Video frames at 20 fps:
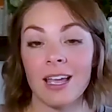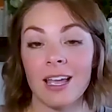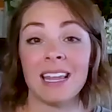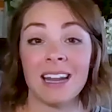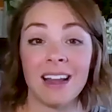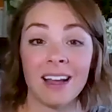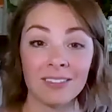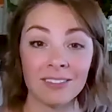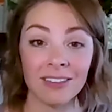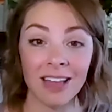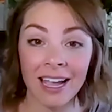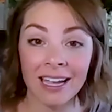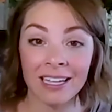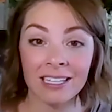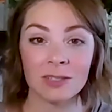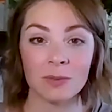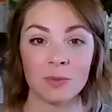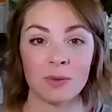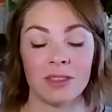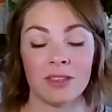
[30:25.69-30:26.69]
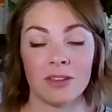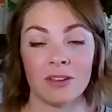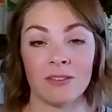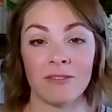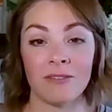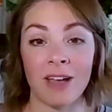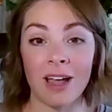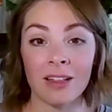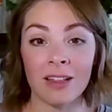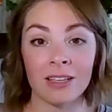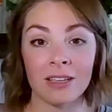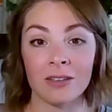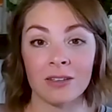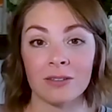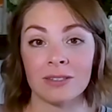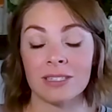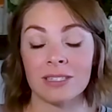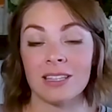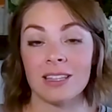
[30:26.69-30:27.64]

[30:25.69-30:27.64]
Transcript: it aligns with your values,